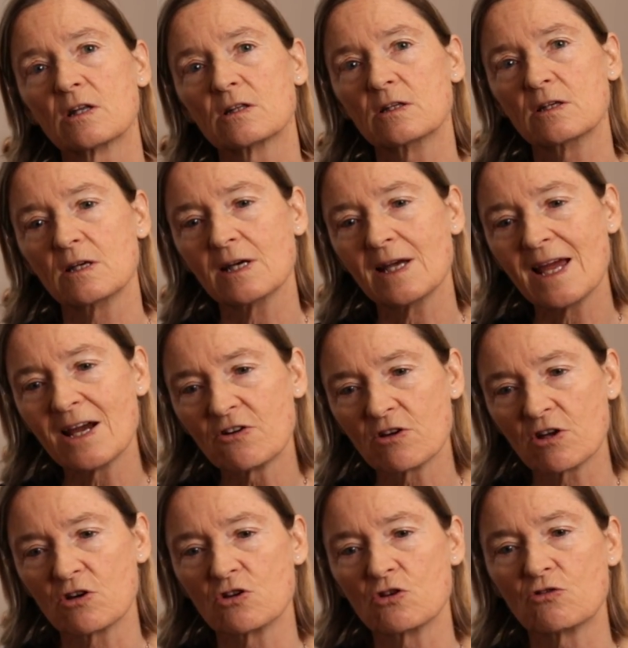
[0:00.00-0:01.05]
the
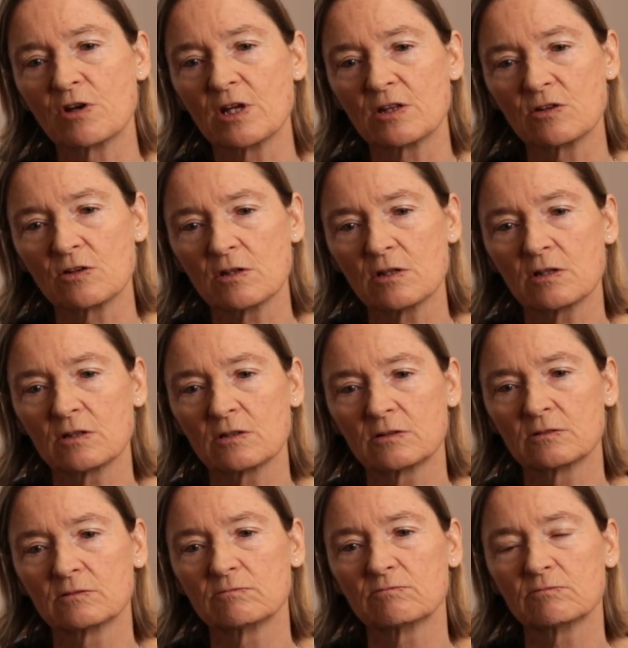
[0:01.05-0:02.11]
area you're in,
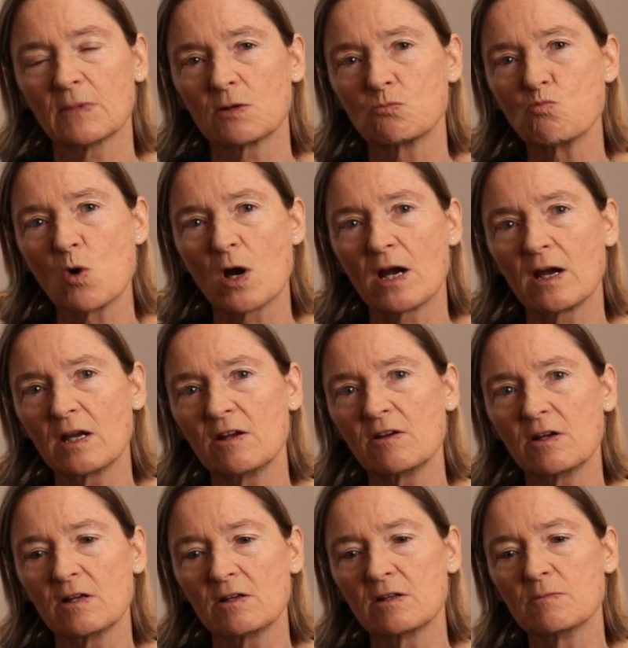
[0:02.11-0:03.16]
and
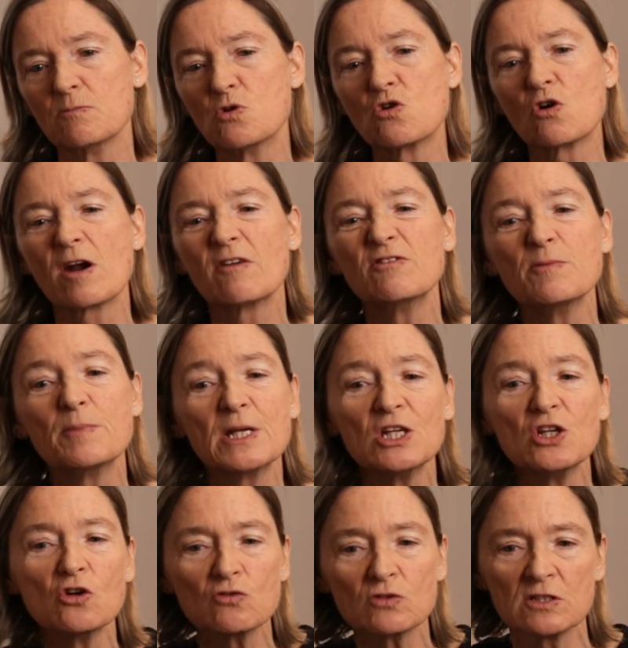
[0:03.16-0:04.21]
the more everybody
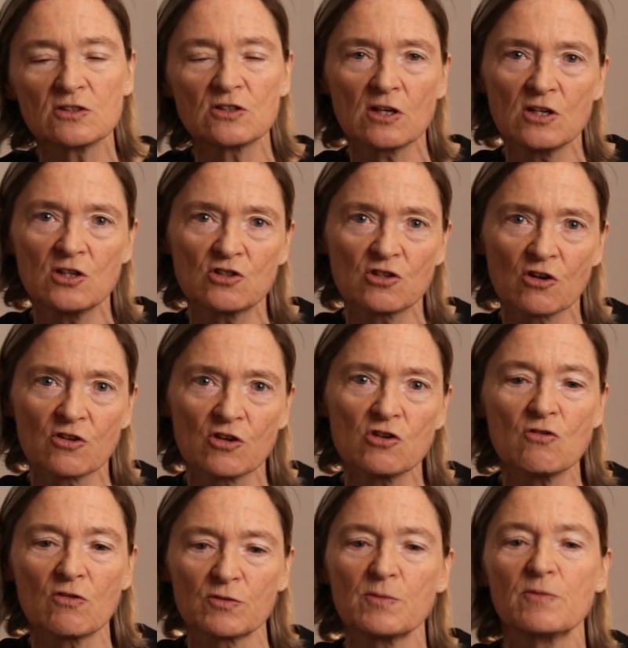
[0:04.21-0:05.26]
knows each other,
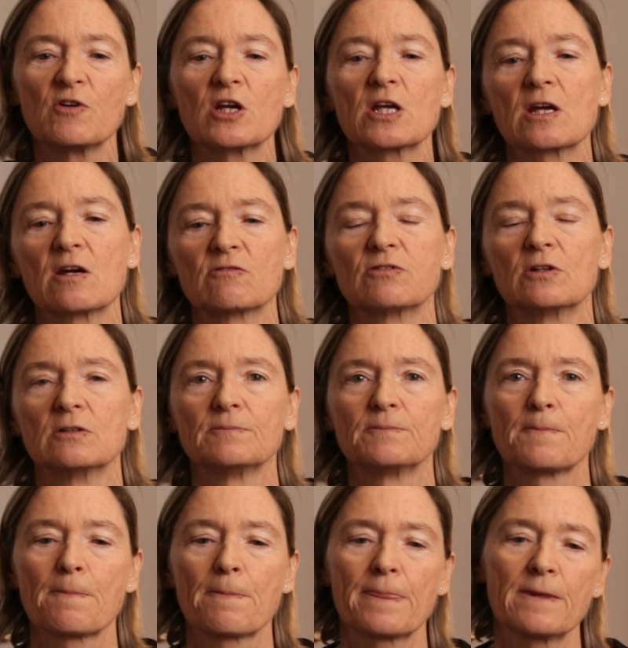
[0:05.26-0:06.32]
you have to be very careful.
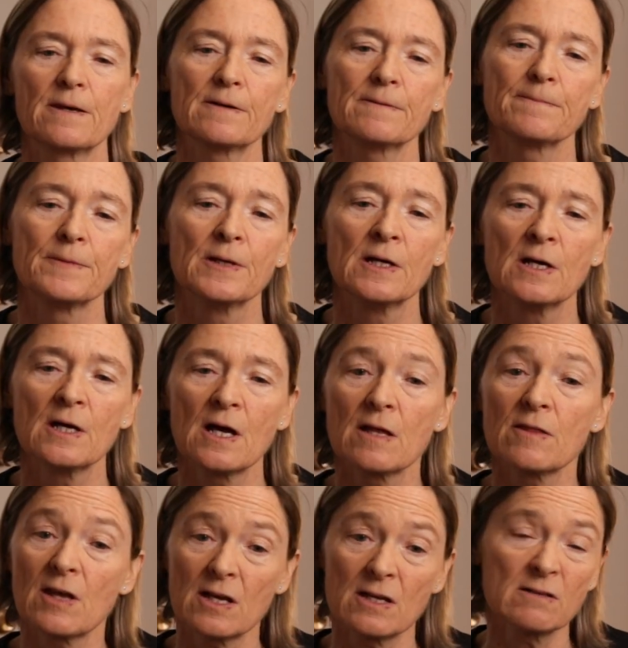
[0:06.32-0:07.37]
Yeah.
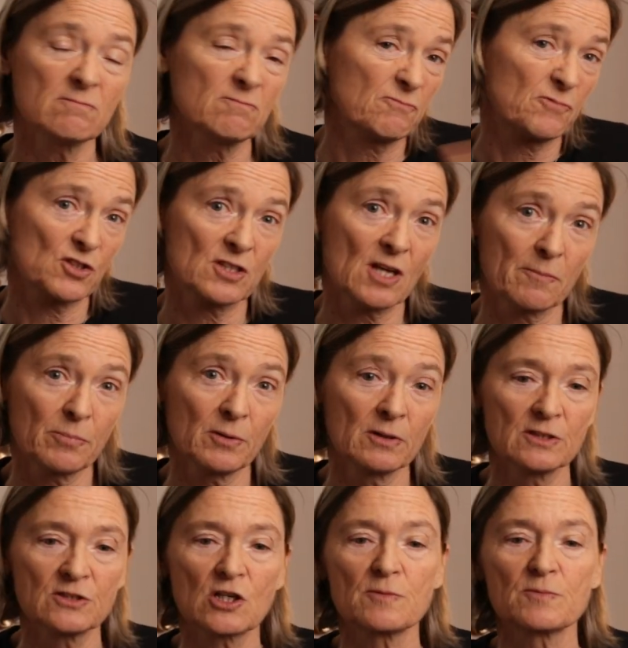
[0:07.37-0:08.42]
Then, for example,
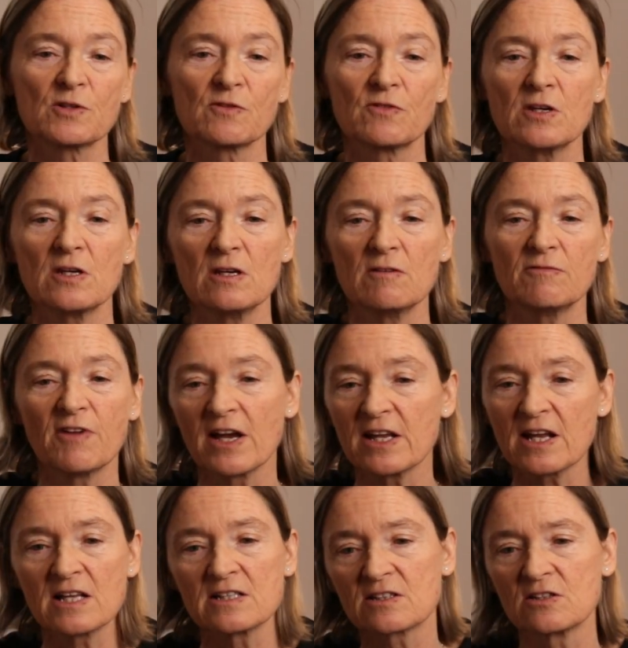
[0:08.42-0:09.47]
in terms of the
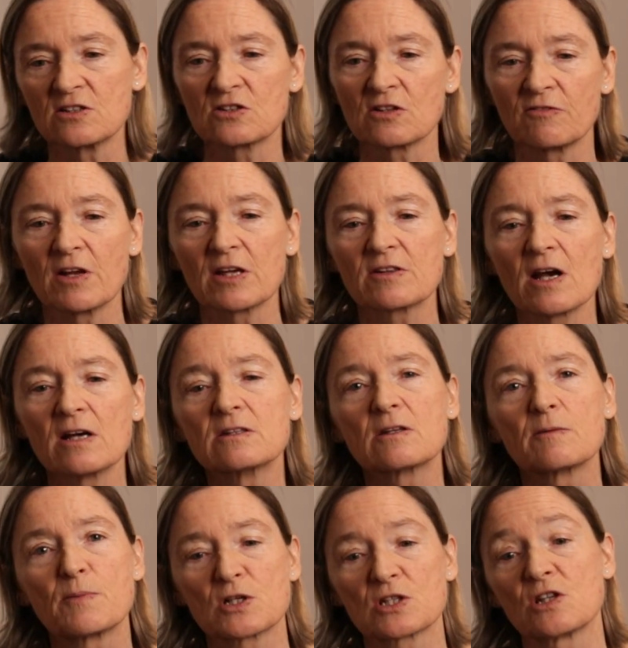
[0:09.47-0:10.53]
finance and stuff like that,
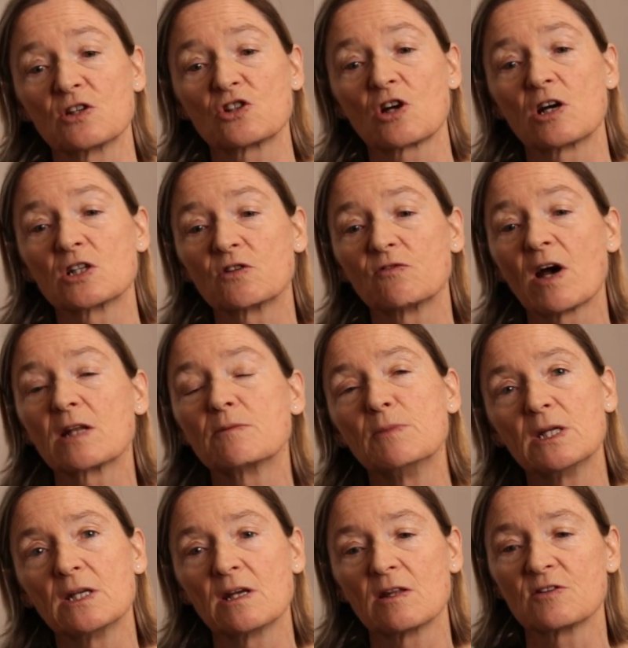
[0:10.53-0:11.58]
the person in charge of
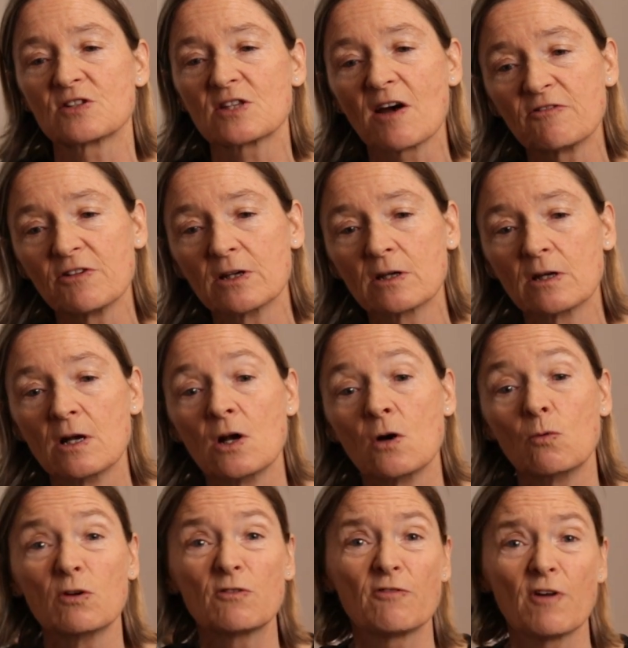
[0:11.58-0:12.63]
admin and staffing
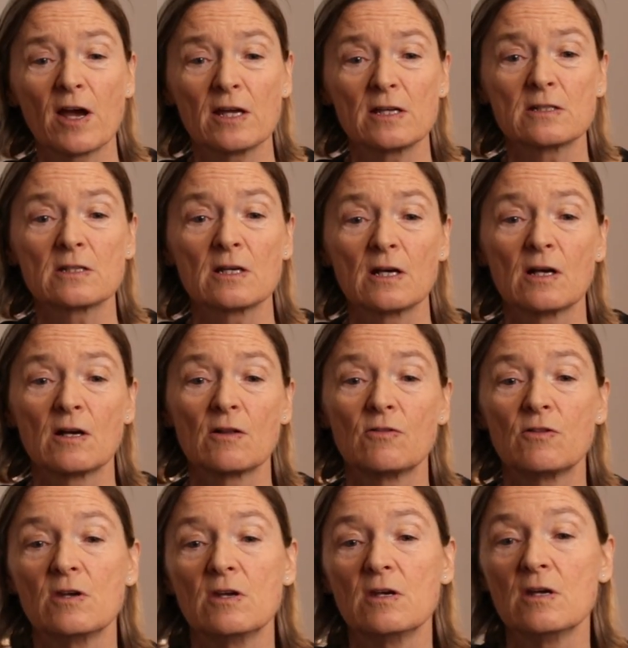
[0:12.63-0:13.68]
would find
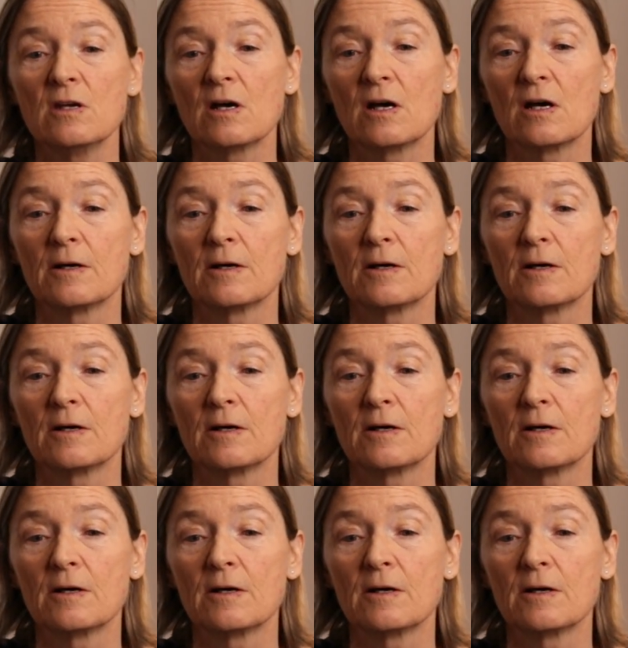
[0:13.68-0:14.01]
the